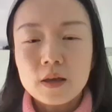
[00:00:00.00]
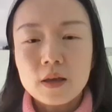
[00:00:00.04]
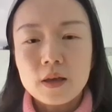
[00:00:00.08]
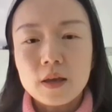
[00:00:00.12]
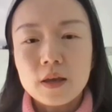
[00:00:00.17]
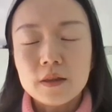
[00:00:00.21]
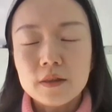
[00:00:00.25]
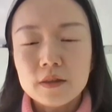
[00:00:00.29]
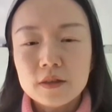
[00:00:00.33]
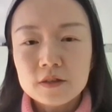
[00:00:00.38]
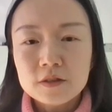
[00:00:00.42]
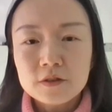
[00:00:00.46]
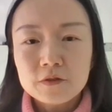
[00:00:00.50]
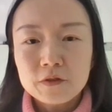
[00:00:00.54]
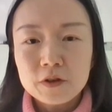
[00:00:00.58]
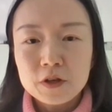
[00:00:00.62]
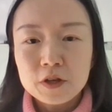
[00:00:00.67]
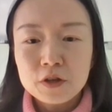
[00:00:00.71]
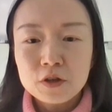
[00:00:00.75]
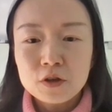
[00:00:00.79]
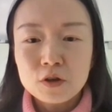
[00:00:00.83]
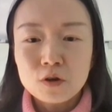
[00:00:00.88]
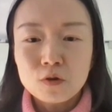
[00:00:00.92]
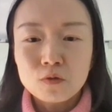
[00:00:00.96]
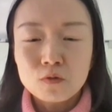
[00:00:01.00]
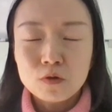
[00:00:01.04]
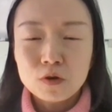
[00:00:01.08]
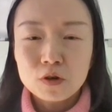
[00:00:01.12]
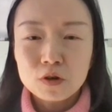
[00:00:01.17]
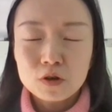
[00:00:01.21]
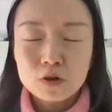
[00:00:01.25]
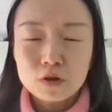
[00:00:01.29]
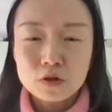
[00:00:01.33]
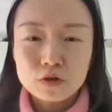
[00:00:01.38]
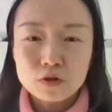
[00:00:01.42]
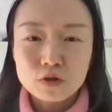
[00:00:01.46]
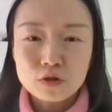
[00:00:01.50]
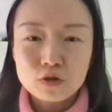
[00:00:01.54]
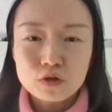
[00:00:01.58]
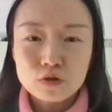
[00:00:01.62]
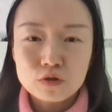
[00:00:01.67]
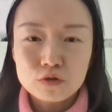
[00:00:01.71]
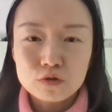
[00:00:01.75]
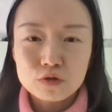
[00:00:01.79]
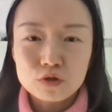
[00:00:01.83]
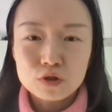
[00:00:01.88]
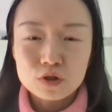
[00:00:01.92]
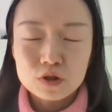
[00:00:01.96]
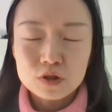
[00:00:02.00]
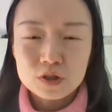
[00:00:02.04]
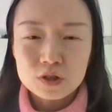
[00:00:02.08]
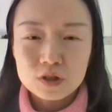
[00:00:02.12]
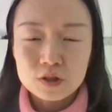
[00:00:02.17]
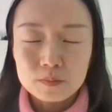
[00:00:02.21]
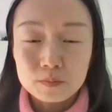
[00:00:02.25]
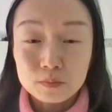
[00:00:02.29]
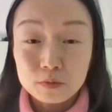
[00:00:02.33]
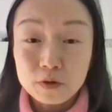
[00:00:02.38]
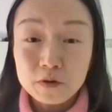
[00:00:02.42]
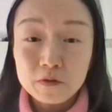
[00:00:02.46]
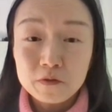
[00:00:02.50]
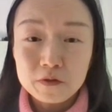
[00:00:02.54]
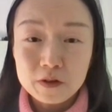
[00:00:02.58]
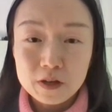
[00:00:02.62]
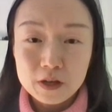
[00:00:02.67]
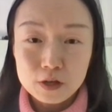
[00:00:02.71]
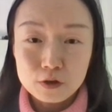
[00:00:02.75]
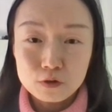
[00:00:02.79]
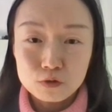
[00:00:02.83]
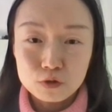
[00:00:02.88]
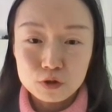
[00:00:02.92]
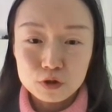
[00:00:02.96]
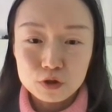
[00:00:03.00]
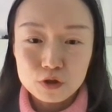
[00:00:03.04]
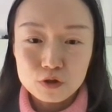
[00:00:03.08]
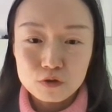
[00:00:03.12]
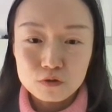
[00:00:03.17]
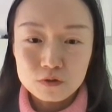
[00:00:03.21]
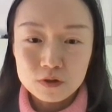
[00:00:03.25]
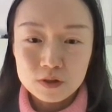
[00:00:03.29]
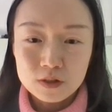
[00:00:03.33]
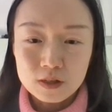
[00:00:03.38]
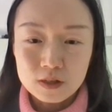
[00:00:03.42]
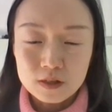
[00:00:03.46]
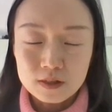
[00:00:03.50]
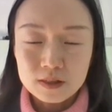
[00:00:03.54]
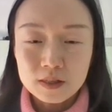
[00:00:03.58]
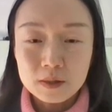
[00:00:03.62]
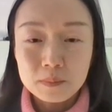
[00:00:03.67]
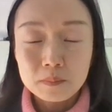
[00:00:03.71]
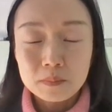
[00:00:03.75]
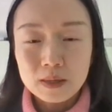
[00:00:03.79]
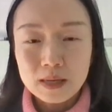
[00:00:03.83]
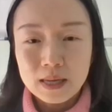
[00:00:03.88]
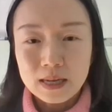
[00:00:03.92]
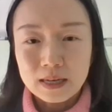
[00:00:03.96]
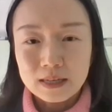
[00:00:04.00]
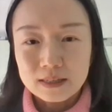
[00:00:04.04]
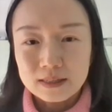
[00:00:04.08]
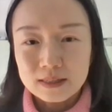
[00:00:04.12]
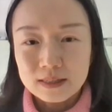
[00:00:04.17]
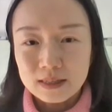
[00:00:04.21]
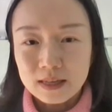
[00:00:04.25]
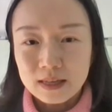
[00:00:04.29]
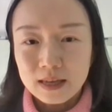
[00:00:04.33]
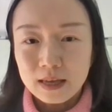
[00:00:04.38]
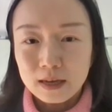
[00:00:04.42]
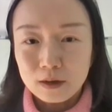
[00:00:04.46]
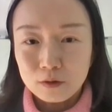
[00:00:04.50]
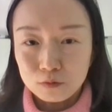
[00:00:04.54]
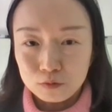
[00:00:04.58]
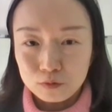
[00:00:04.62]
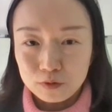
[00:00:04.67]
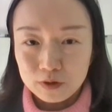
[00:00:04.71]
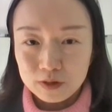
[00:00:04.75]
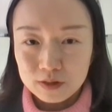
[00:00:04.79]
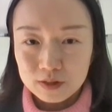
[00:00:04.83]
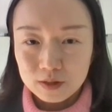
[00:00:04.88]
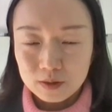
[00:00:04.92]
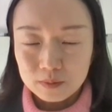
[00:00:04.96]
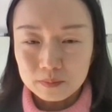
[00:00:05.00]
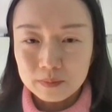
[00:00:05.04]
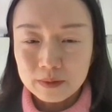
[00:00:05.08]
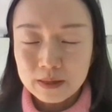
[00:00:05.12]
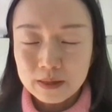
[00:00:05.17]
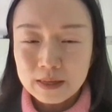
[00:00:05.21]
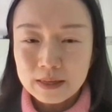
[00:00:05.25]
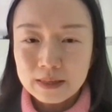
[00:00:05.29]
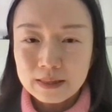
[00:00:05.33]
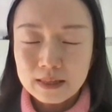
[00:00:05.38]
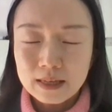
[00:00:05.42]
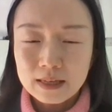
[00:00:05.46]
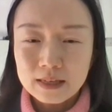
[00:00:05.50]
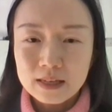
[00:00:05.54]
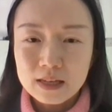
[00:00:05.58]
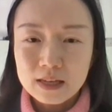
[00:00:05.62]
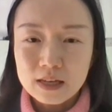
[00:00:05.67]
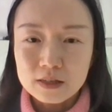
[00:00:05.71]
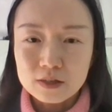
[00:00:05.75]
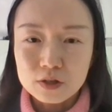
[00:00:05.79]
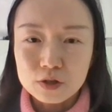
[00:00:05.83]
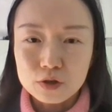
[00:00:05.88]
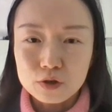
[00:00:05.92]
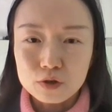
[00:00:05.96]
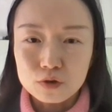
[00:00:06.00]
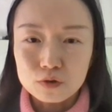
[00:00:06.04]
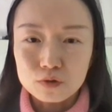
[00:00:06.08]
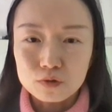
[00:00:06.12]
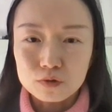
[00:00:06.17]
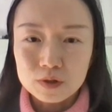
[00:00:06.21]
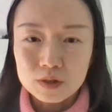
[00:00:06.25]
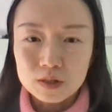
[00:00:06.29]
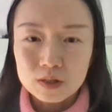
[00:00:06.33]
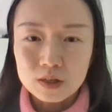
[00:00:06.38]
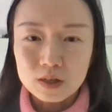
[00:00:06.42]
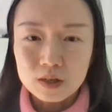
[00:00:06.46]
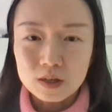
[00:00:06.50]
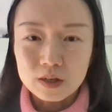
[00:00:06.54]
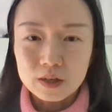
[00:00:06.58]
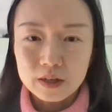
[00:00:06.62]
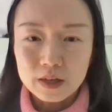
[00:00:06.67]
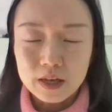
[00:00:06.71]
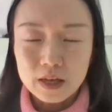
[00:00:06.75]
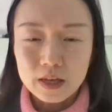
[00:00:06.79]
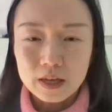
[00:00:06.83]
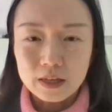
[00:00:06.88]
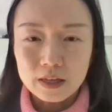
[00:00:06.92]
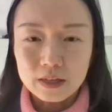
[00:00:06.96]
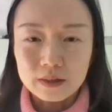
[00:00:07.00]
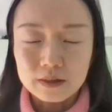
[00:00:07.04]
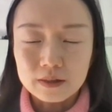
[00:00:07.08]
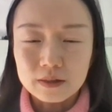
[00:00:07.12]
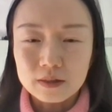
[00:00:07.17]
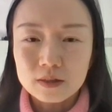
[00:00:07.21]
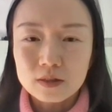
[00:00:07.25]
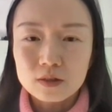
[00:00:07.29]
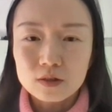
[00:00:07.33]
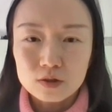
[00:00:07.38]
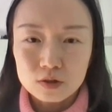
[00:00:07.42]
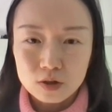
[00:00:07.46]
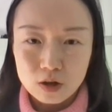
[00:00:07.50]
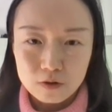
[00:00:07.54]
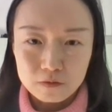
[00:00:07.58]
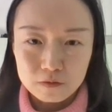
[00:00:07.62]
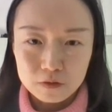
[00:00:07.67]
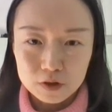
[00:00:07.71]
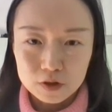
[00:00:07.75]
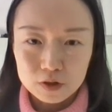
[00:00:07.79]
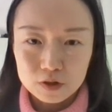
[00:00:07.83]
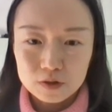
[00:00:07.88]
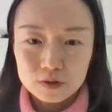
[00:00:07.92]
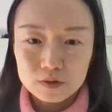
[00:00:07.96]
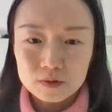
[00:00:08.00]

In this video, we're going to just briefly introduce the simplex algorithm that is used in solver.